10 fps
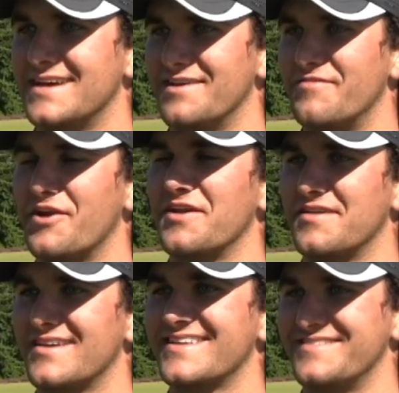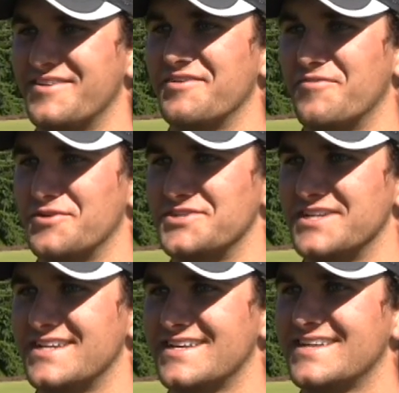Then it was on to
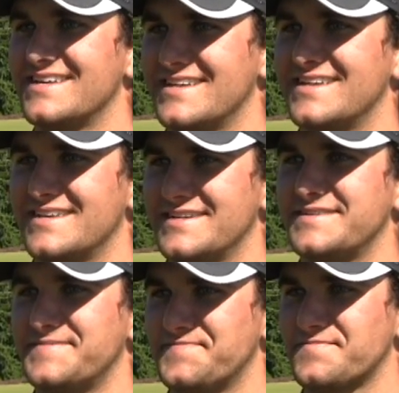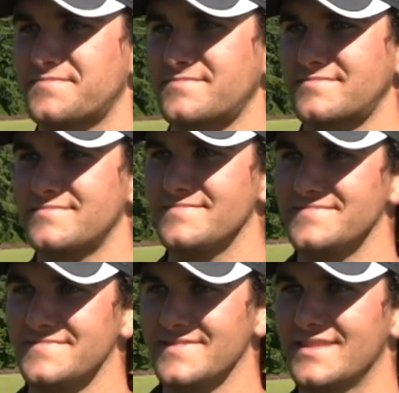17, and you had to go
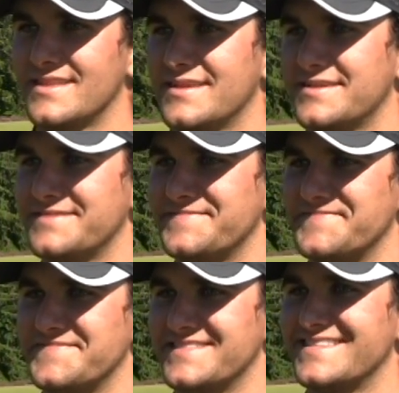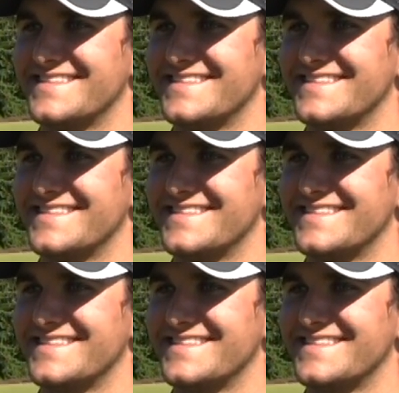and do it all